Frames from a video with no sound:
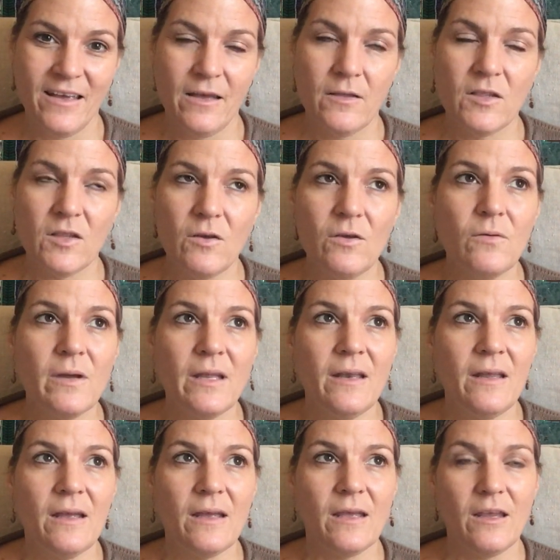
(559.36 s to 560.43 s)
So you can
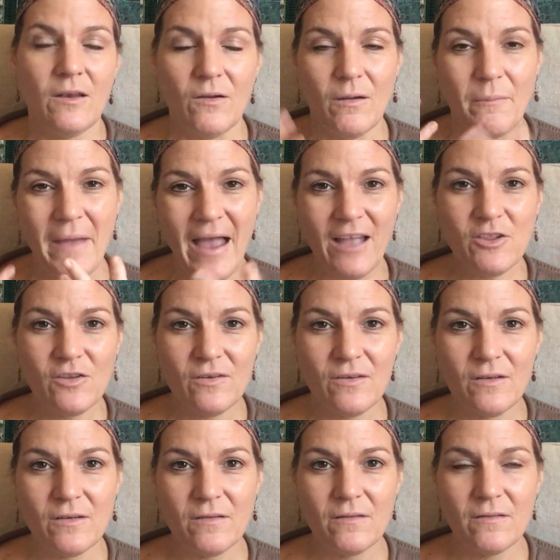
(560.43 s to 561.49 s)
imagine
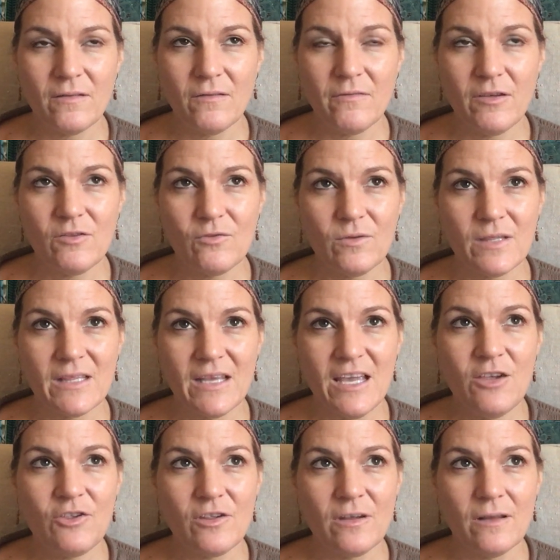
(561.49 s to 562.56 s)
the
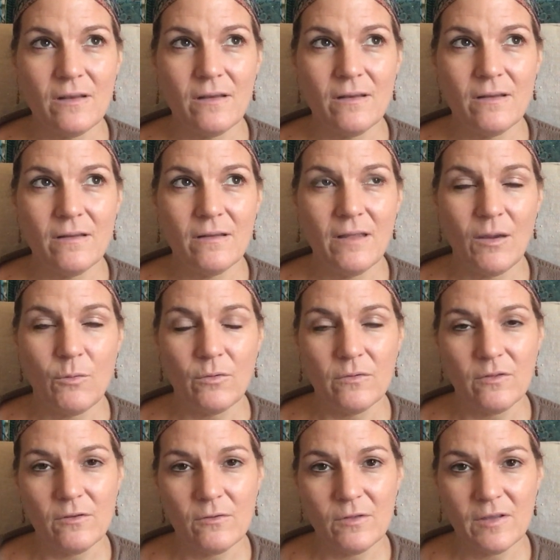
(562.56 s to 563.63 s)
visualization that we'll
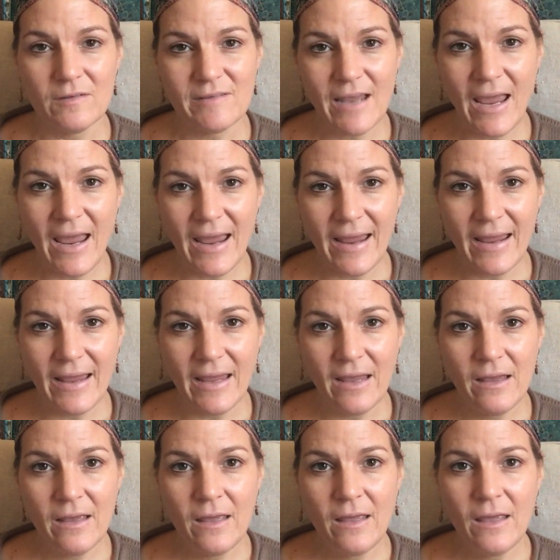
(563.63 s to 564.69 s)
do today
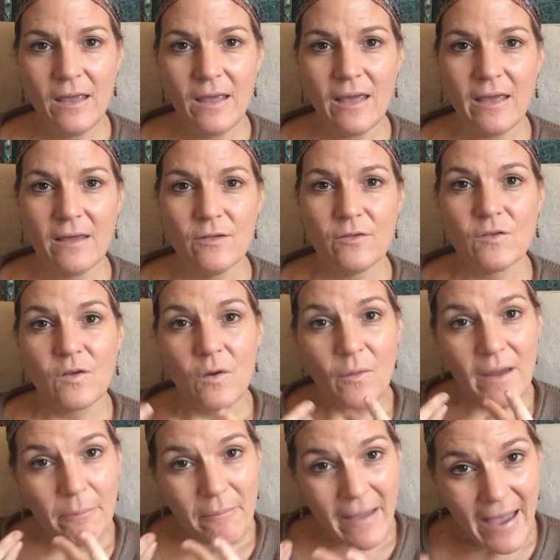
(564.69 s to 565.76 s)
is
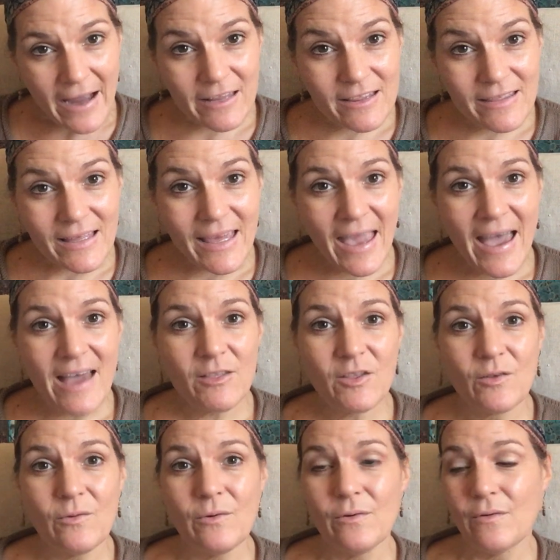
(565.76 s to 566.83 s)
going back to the
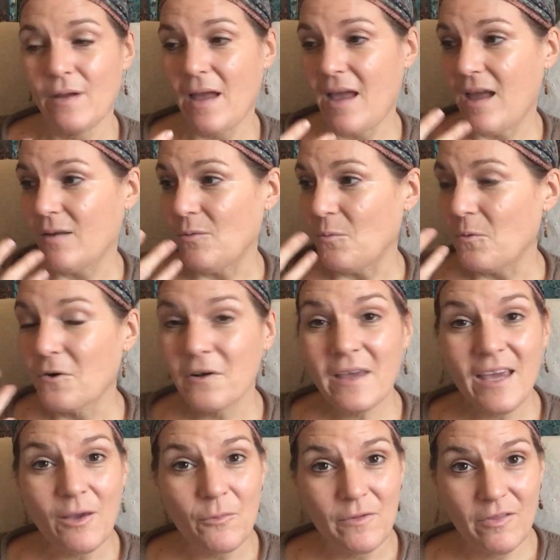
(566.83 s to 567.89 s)
castle and
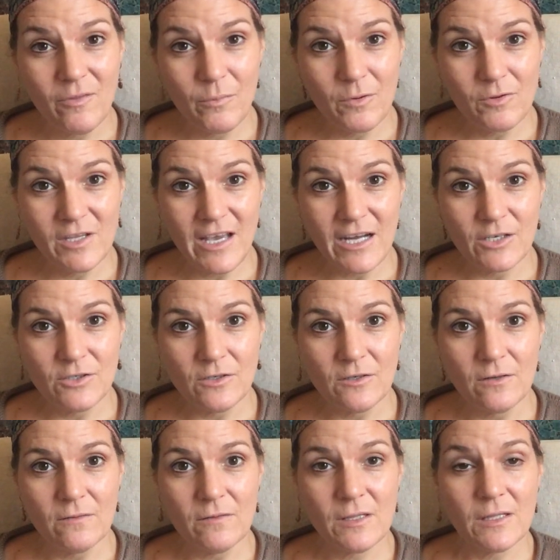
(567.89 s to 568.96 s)
working with the
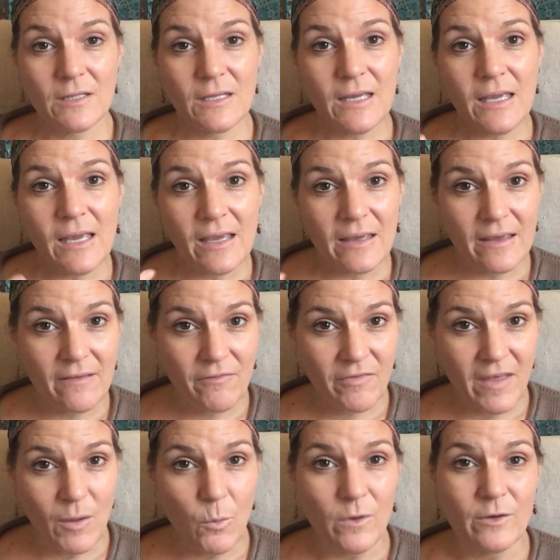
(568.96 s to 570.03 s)
protector, seeing if
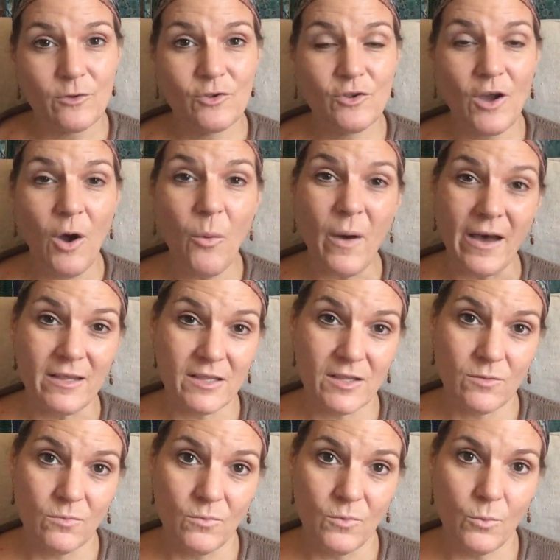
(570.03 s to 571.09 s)
they want to show
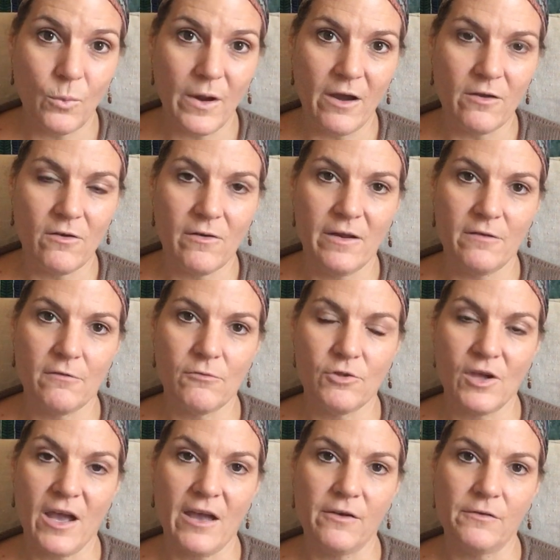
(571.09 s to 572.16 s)
us where your inner
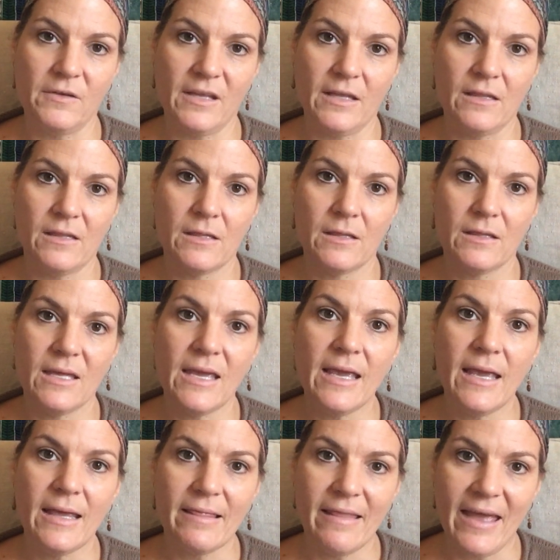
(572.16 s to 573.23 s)
child is,
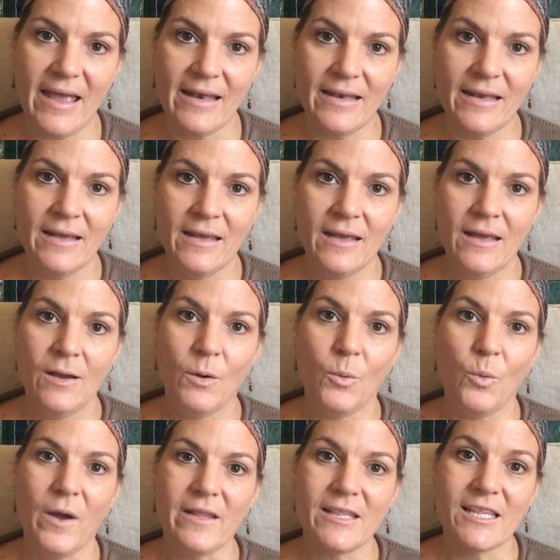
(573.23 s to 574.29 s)
seeing then
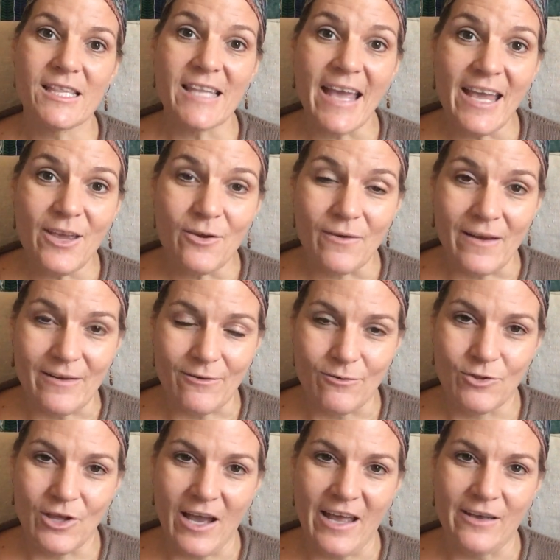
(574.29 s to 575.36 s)
what state your inner
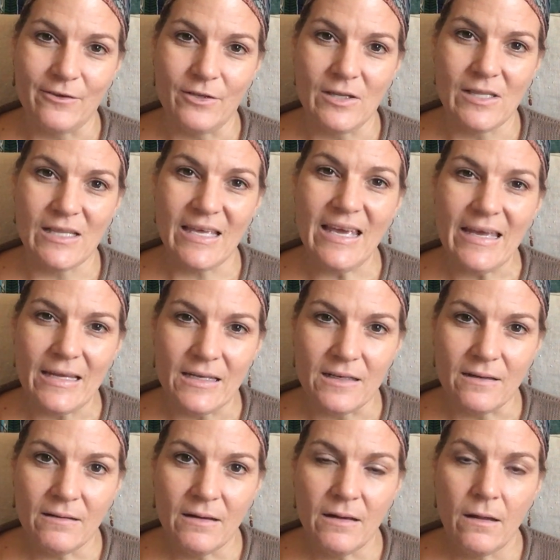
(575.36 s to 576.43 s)
child is
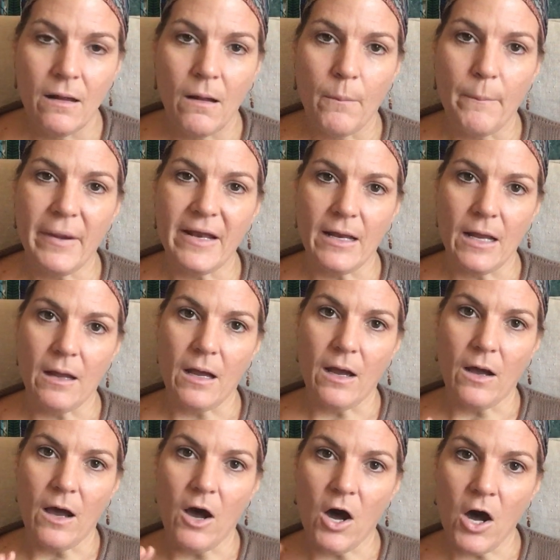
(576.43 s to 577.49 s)
in, but
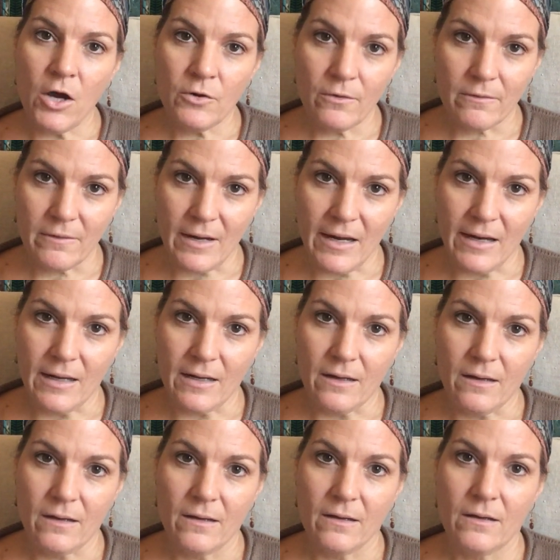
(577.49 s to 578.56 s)
honoring
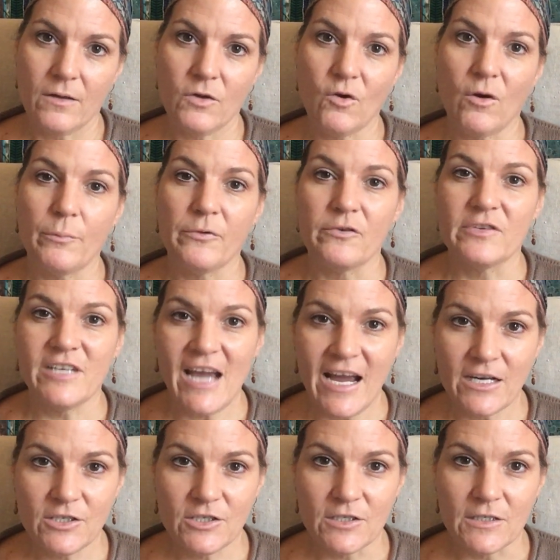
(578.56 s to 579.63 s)
your
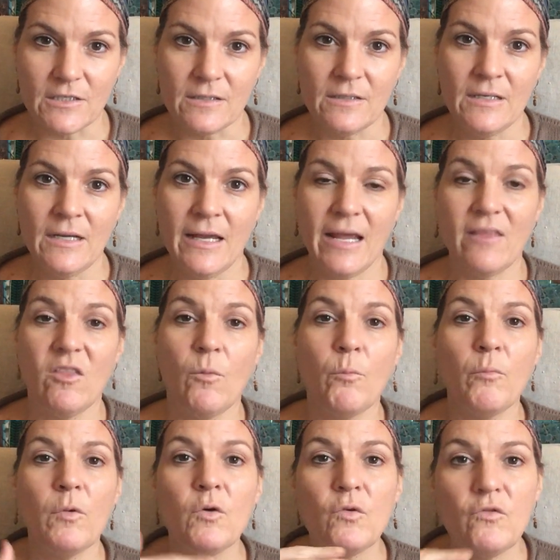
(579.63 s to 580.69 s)
protector in the
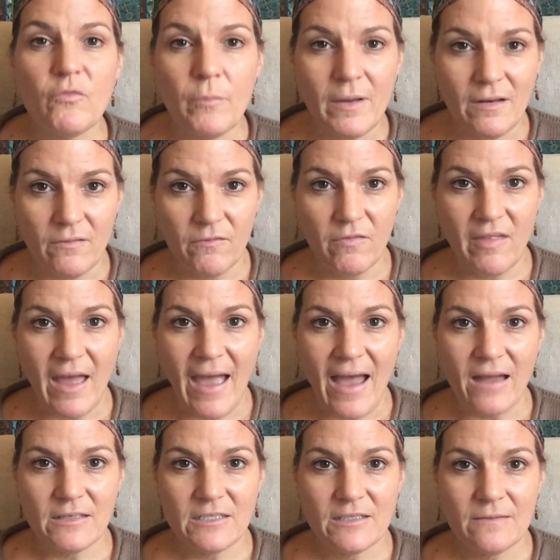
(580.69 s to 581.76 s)
movement of
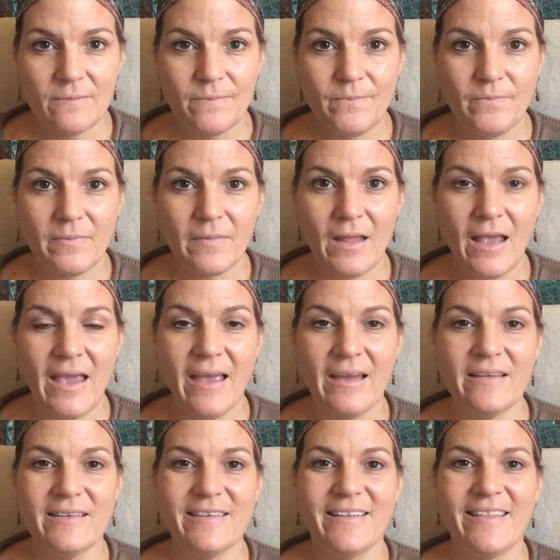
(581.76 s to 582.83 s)
that.
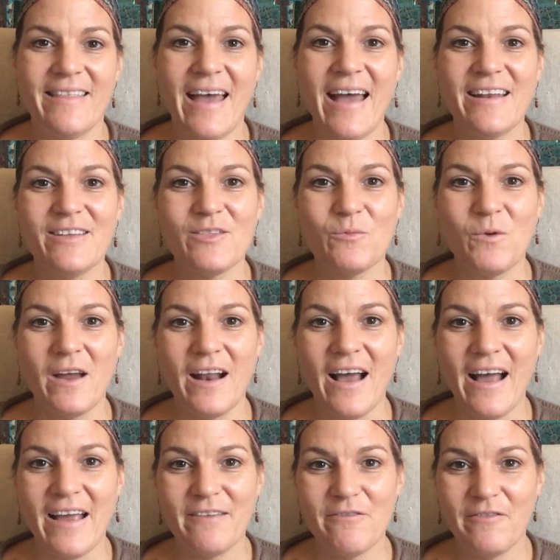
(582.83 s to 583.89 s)
And that is what
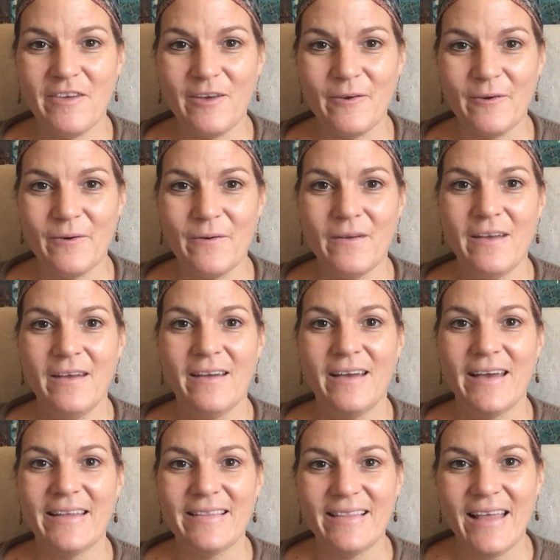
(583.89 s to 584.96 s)
I feel
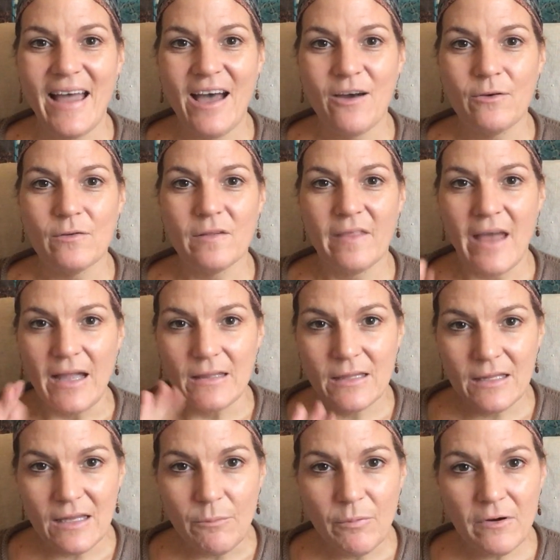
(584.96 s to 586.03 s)
allows that
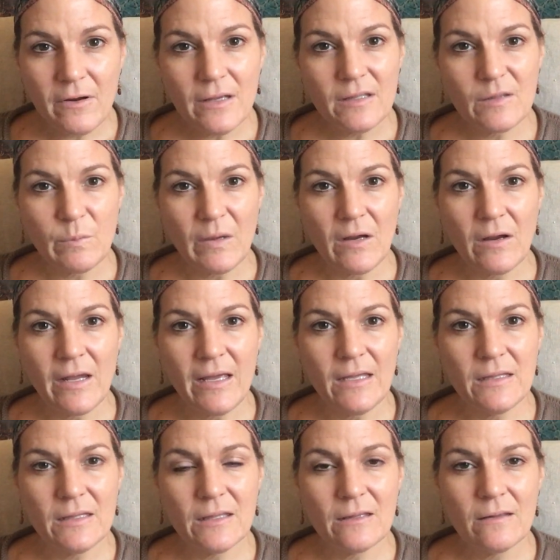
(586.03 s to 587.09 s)
deeper
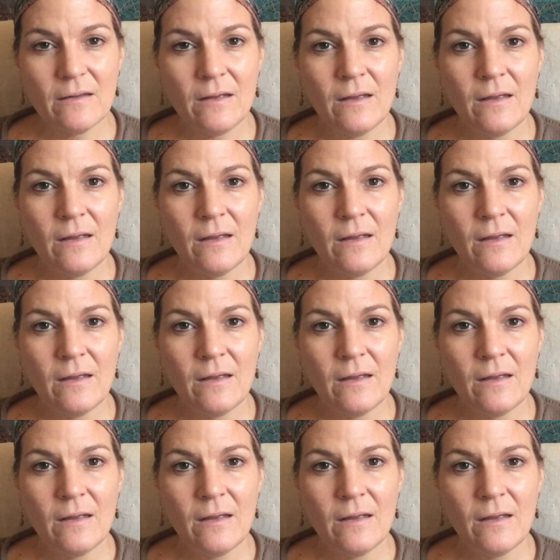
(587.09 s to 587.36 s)
experience.